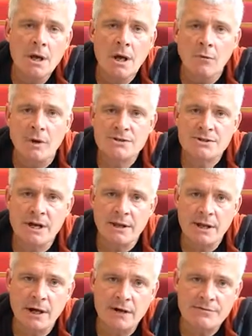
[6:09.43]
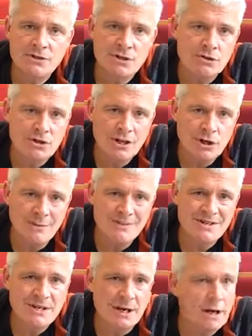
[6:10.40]
whilst the other half is using human
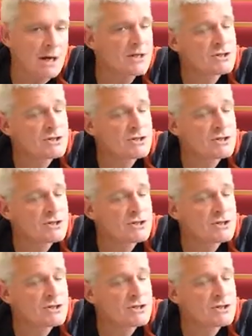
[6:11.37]
cell lines